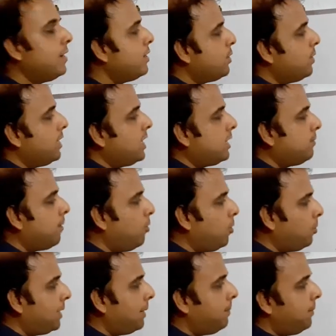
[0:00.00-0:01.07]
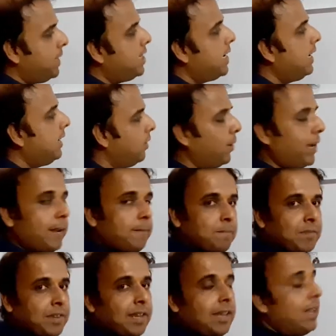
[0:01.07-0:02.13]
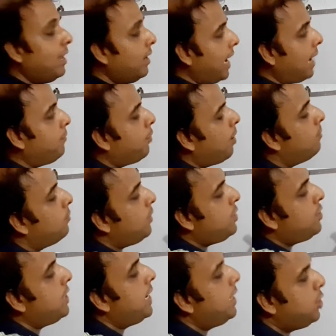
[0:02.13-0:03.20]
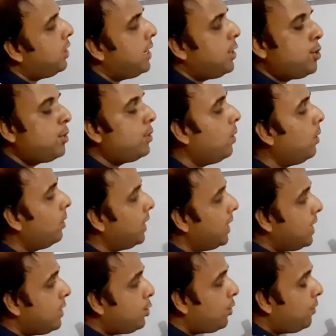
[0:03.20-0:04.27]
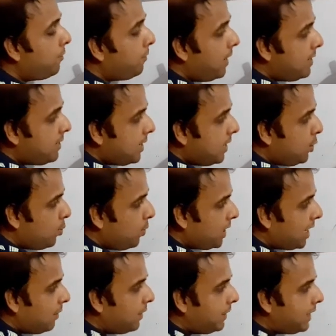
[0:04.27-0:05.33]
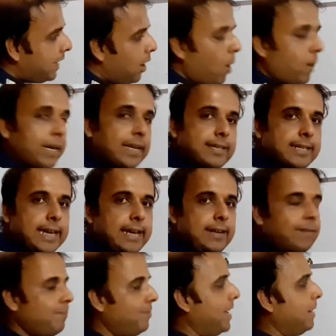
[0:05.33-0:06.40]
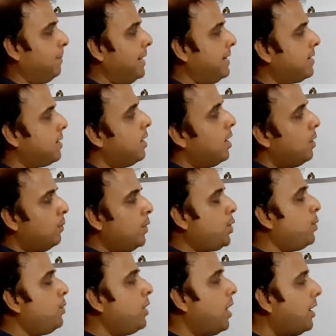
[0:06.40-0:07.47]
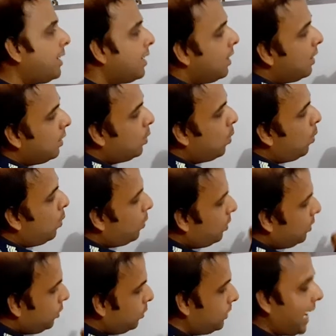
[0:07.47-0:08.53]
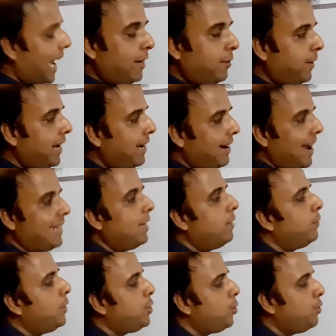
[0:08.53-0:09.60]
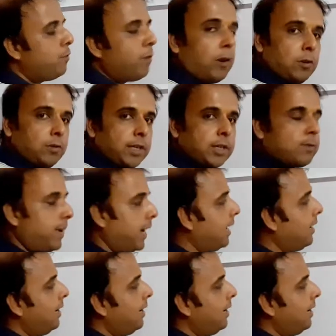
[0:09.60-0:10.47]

So this is found to be the bridgehead, okay? And from which direction it should go? It should cover the longest chain. That means we should not go to that way, rather we should follow this way.